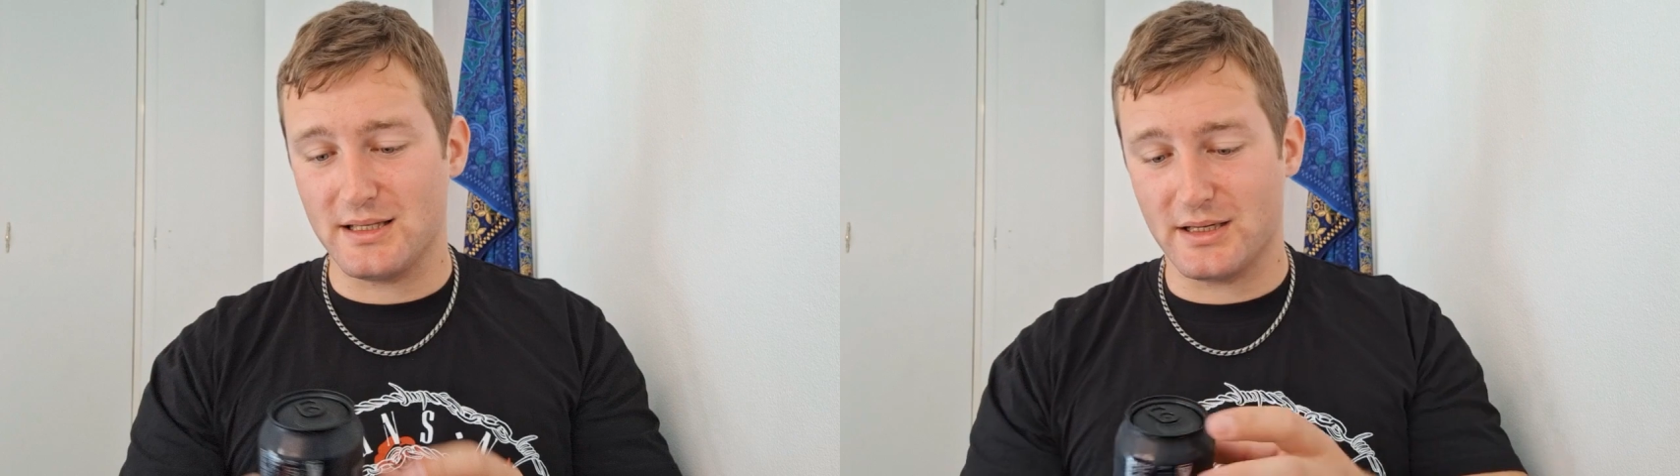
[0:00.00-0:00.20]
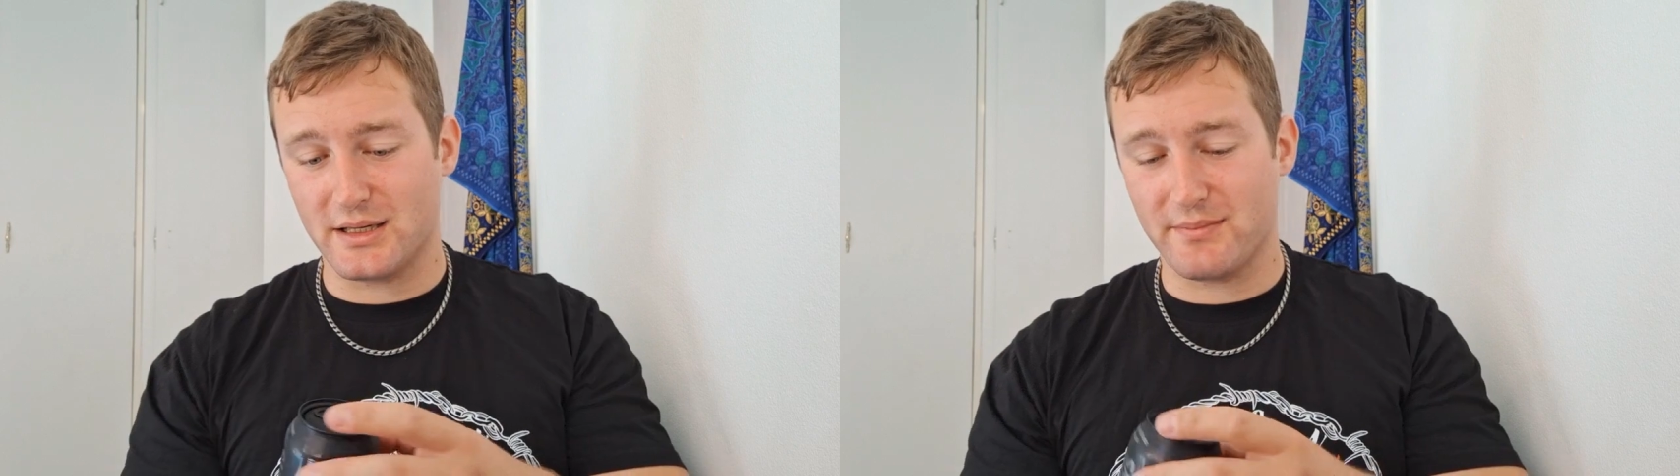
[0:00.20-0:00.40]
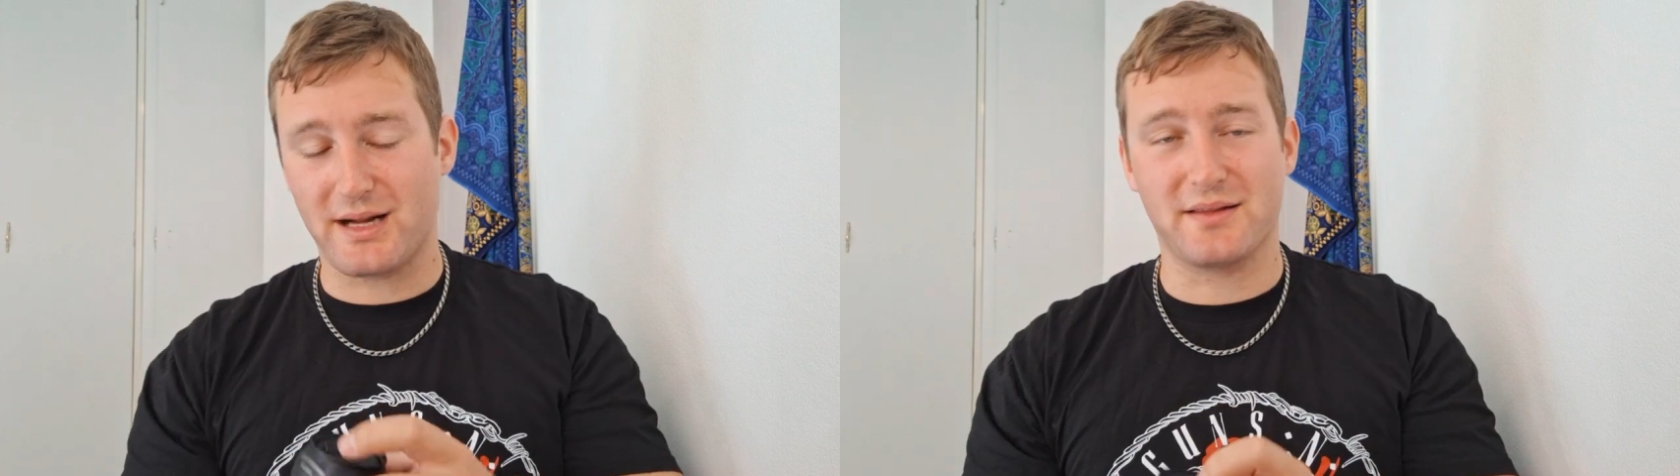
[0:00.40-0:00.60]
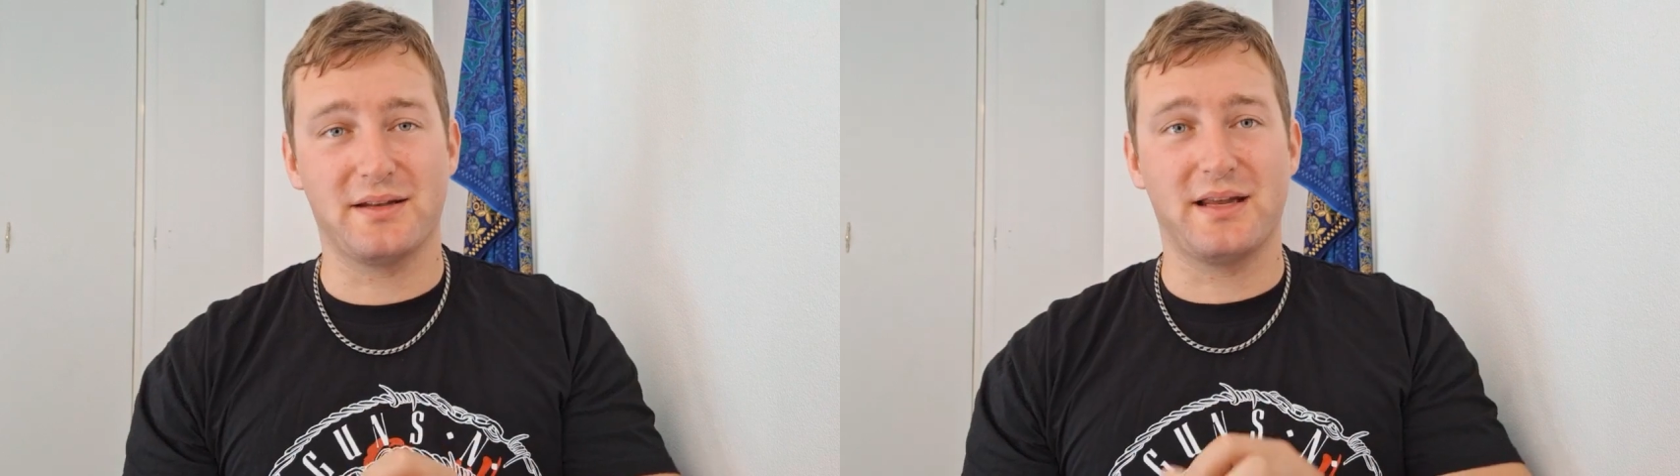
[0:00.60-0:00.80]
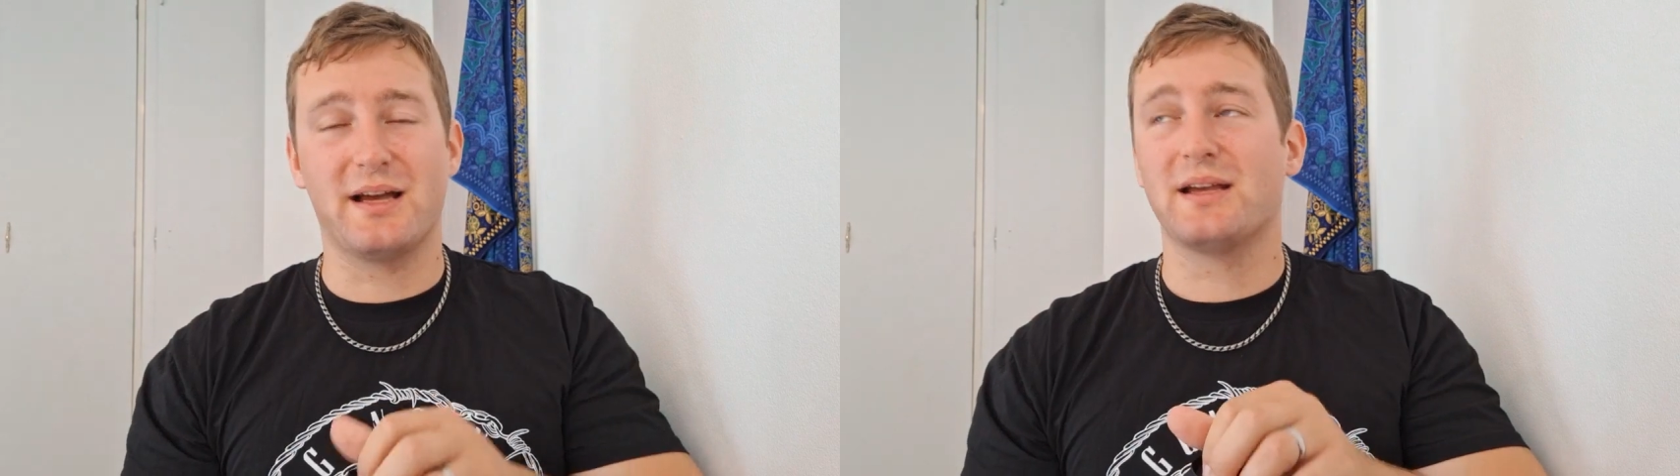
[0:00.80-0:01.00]
you know, back in
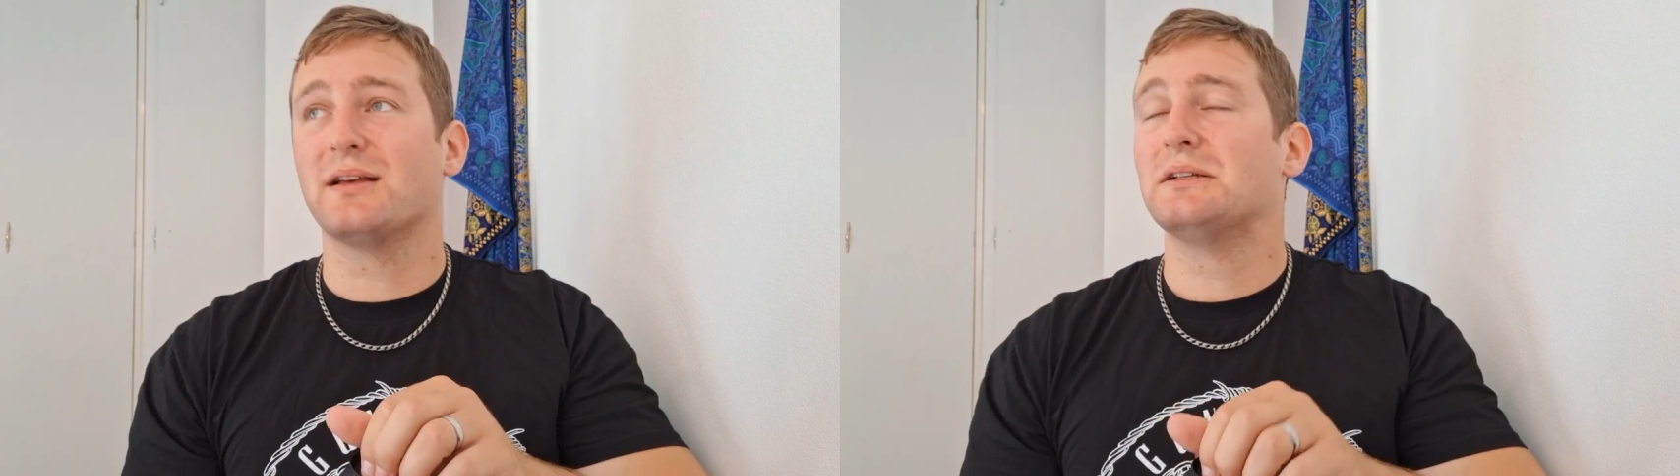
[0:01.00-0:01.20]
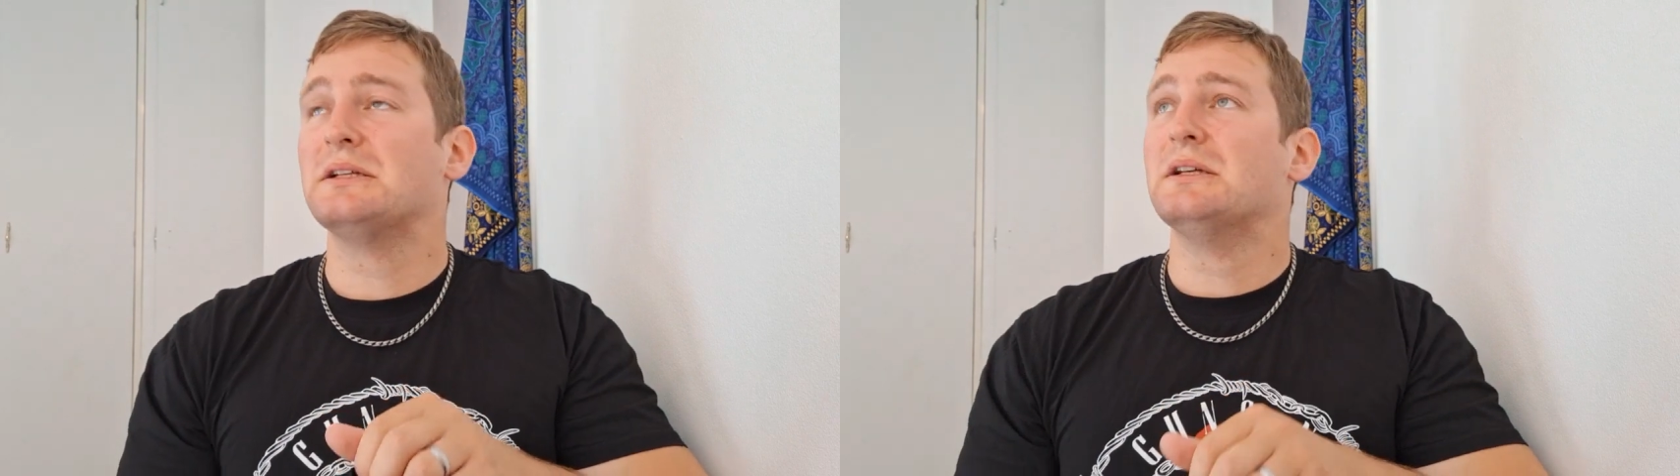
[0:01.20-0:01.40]
the day,